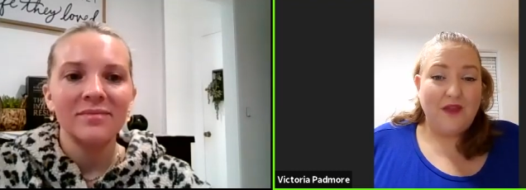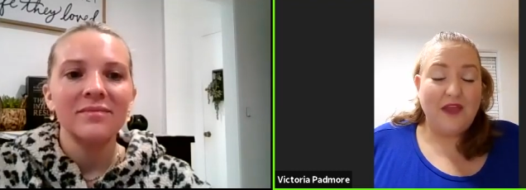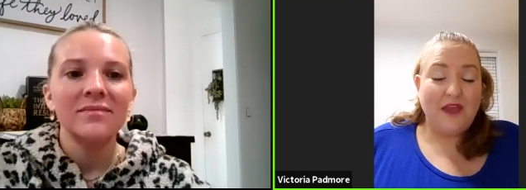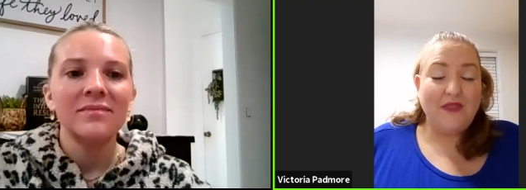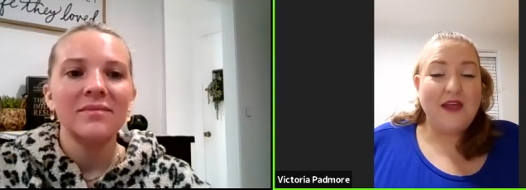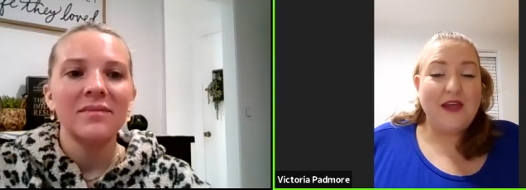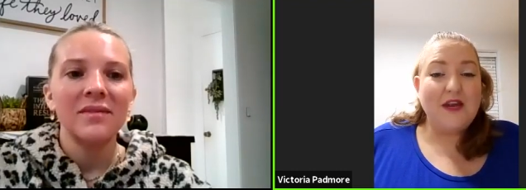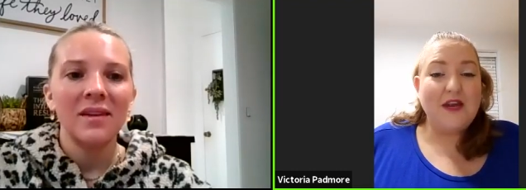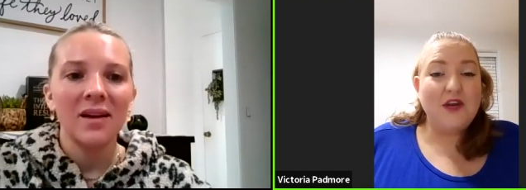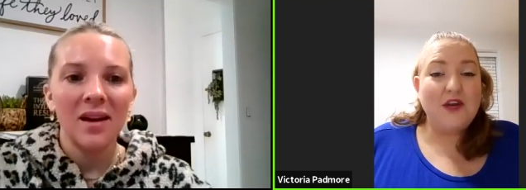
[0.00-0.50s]

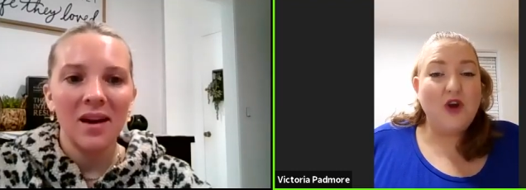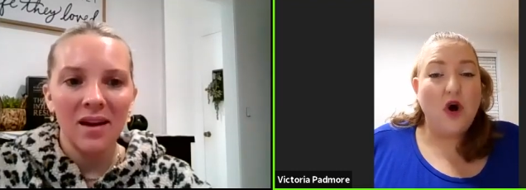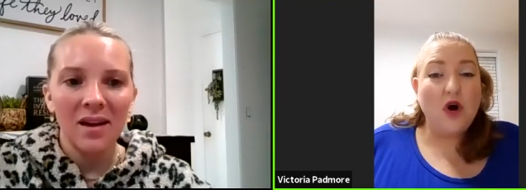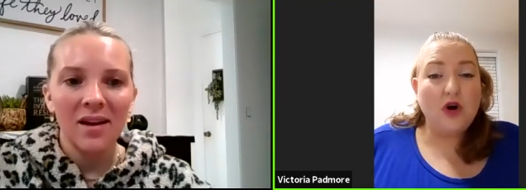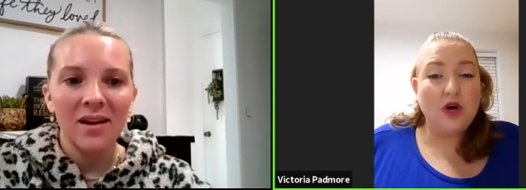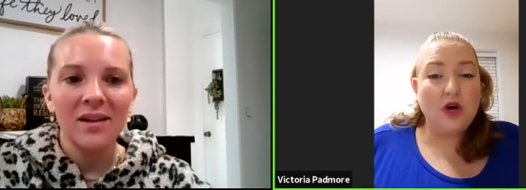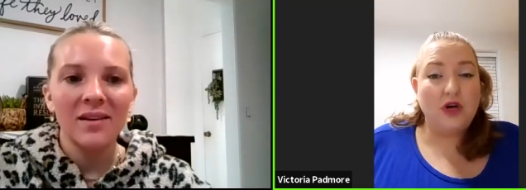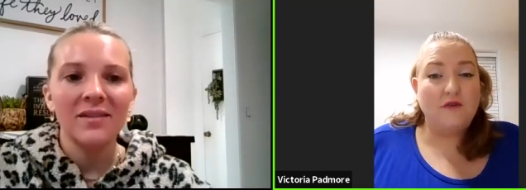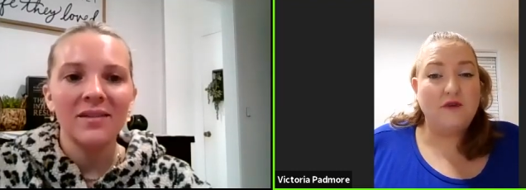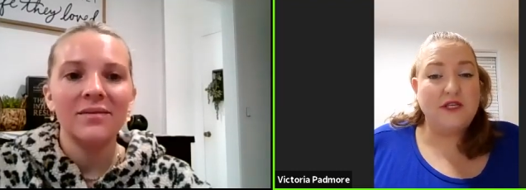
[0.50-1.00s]
Speaker 1: and they're
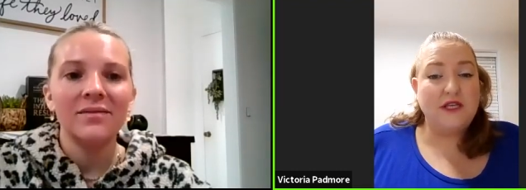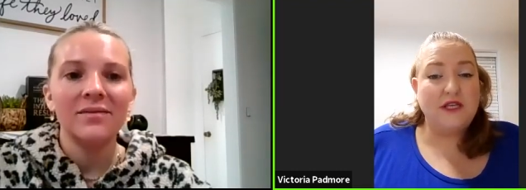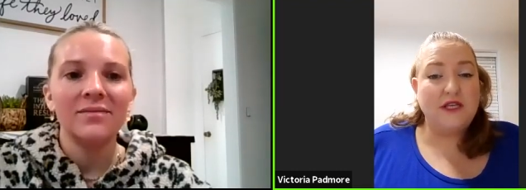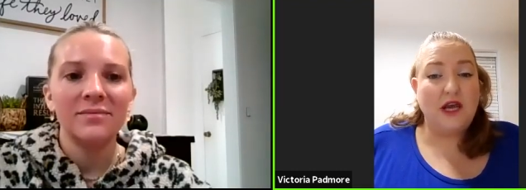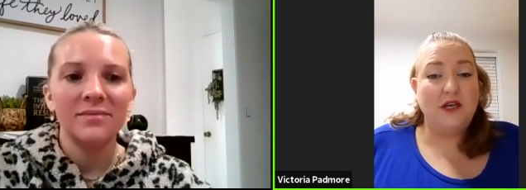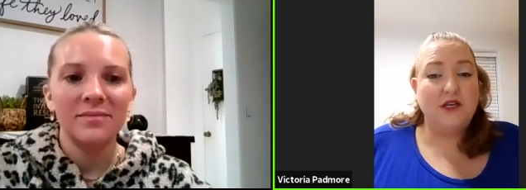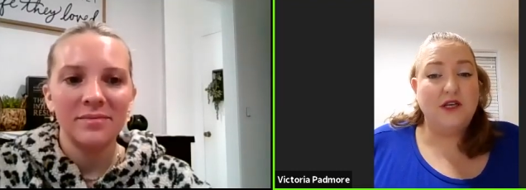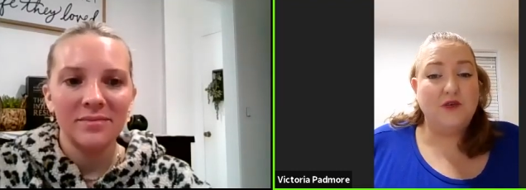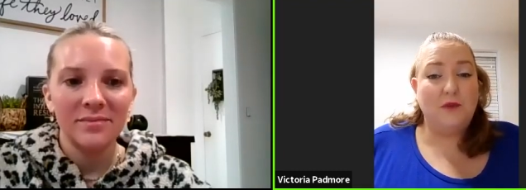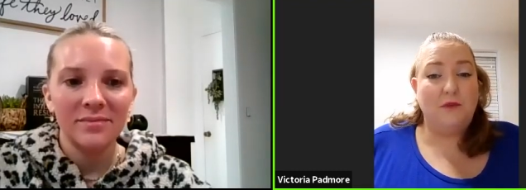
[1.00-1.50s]
not going to
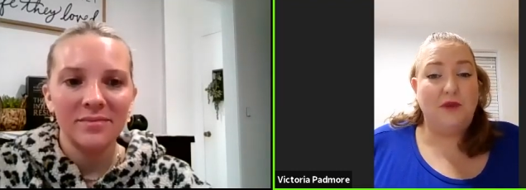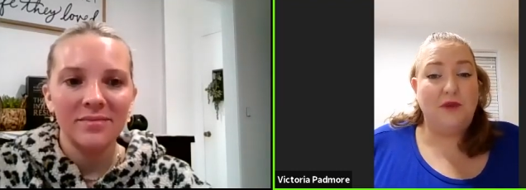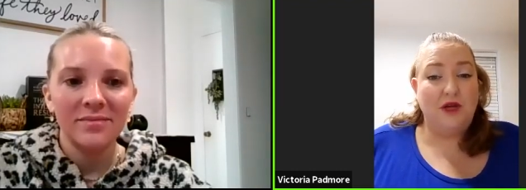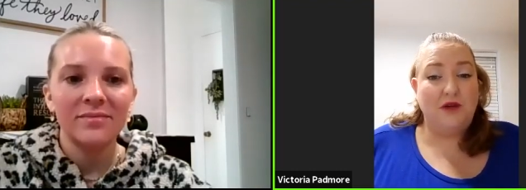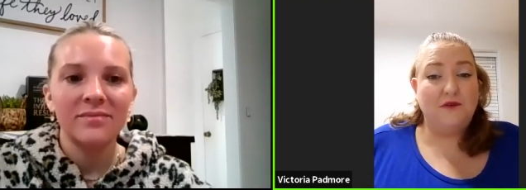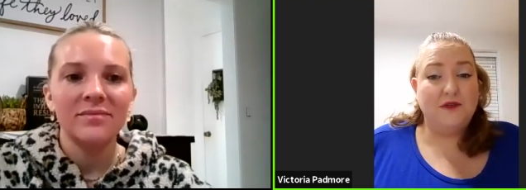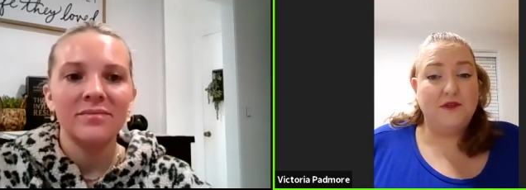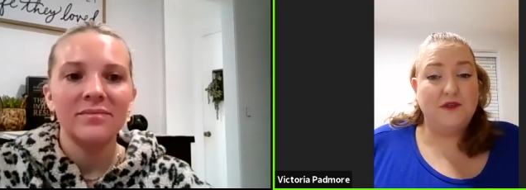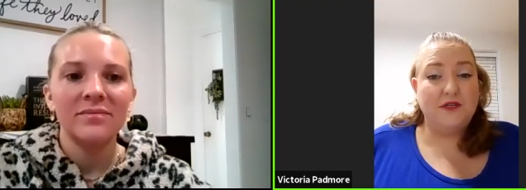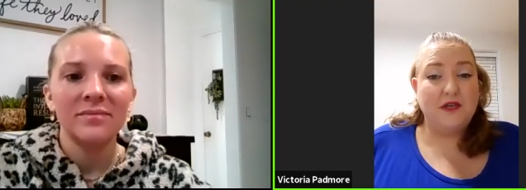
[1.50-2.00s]
return to
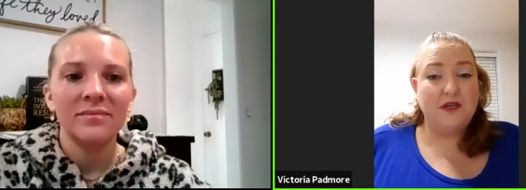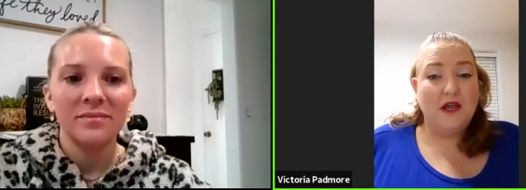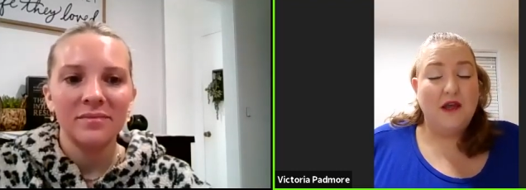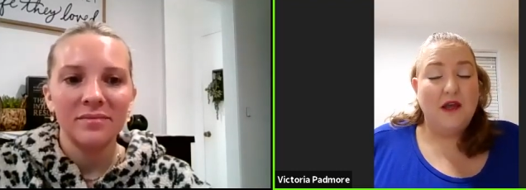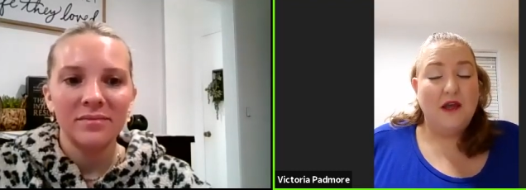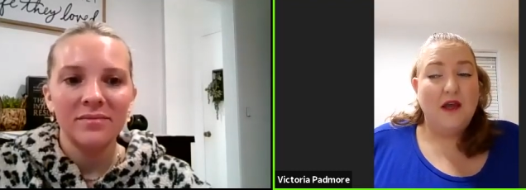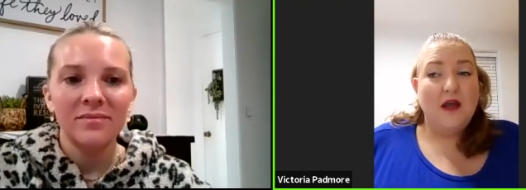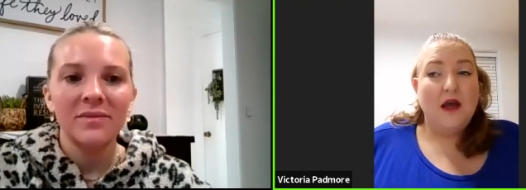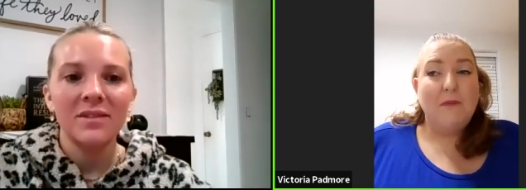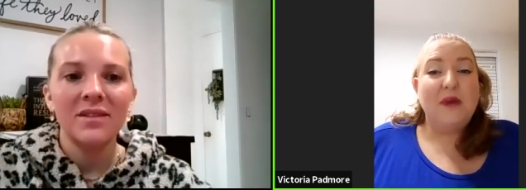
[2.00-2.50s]
abuse
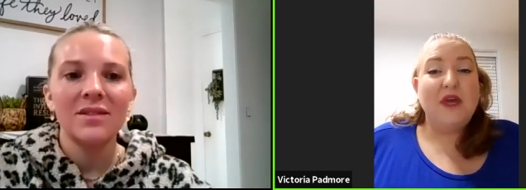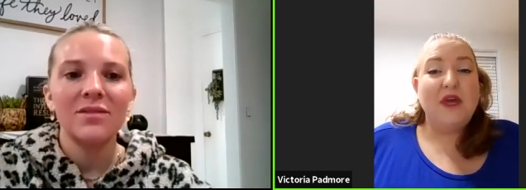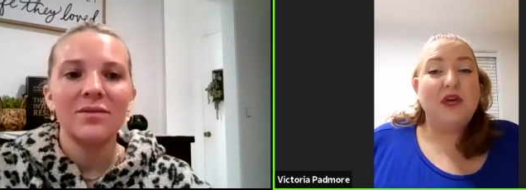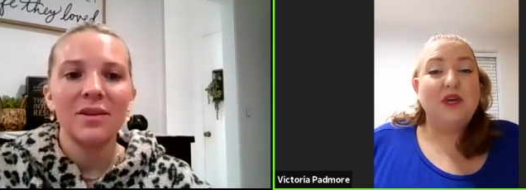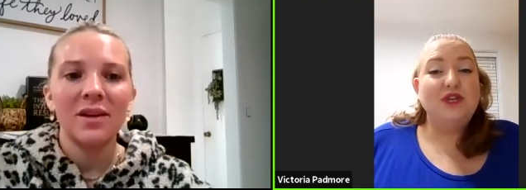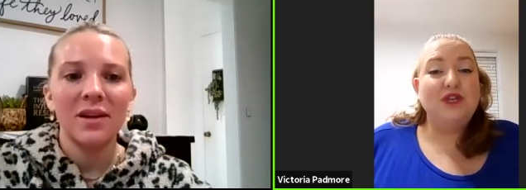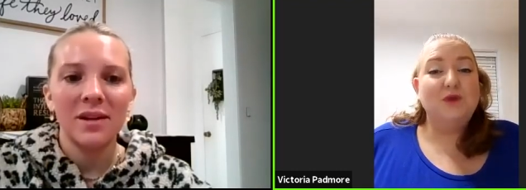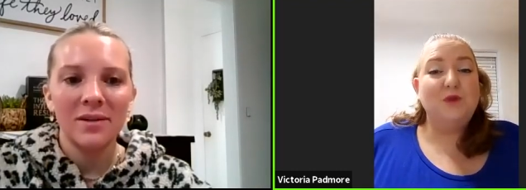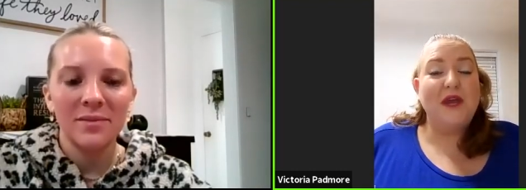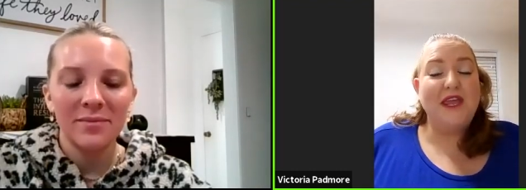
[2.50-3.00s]

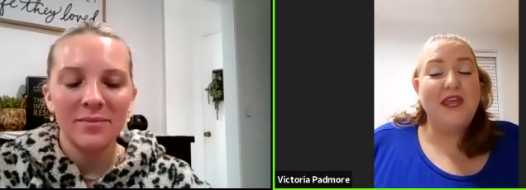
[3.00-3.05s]
because okay.